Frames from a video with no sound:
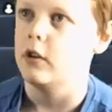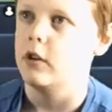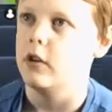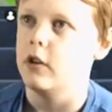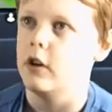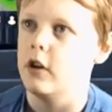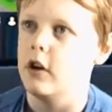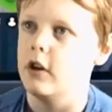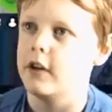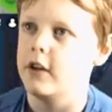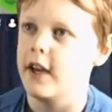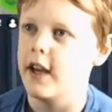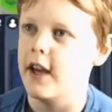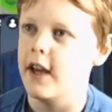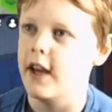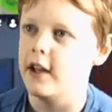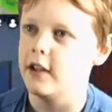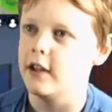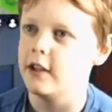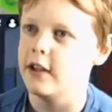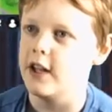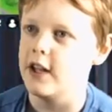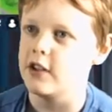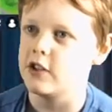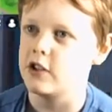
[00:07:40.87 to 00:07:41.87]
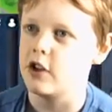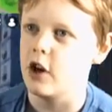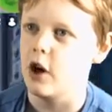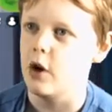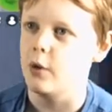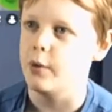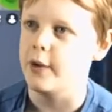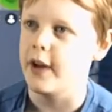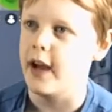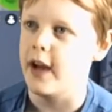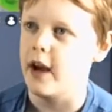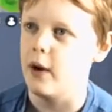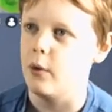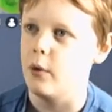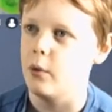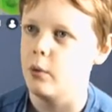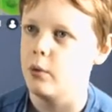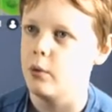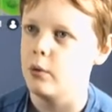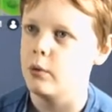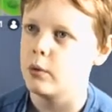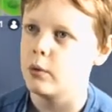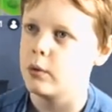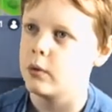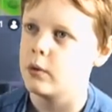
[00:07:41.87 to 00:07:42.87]
Okay, let's go now.
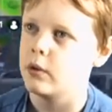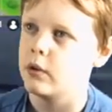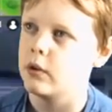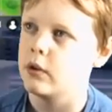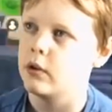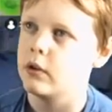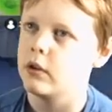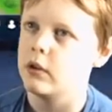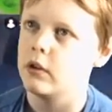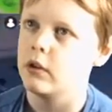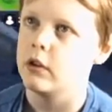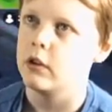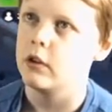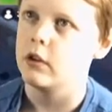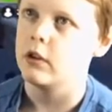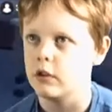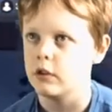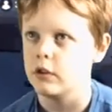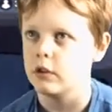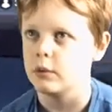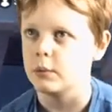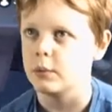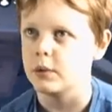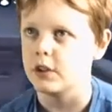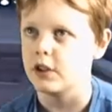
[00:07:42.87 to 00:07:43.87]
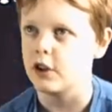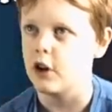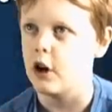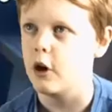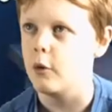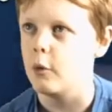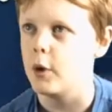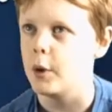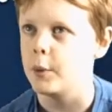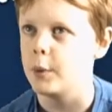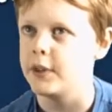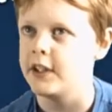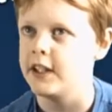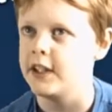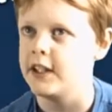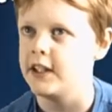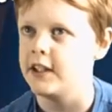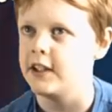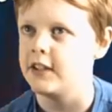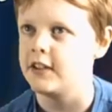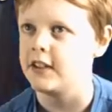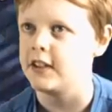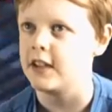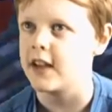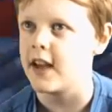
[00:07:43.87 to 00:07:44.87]
We got what we
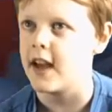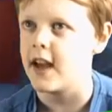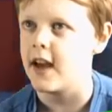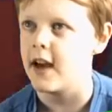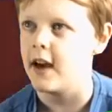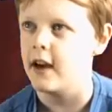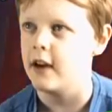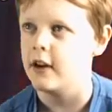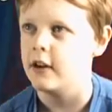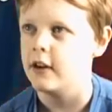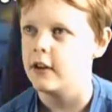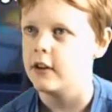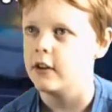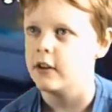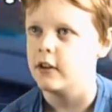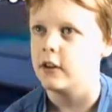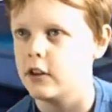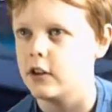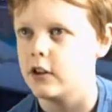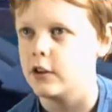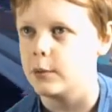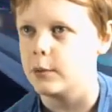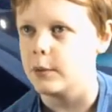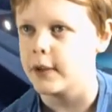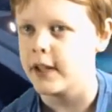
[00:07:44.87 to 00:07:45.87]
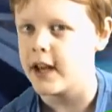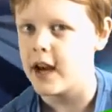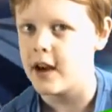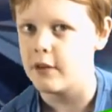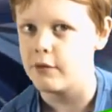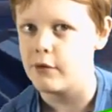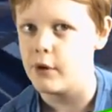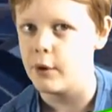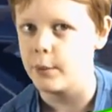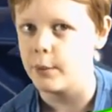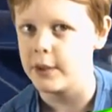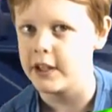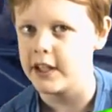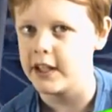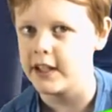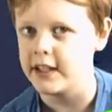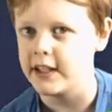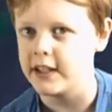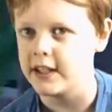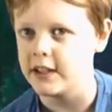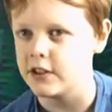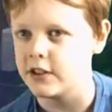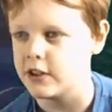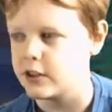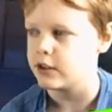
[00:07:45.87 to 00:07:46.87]
needed to get. We have what we
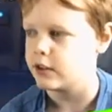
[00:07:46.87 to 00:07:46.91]
need.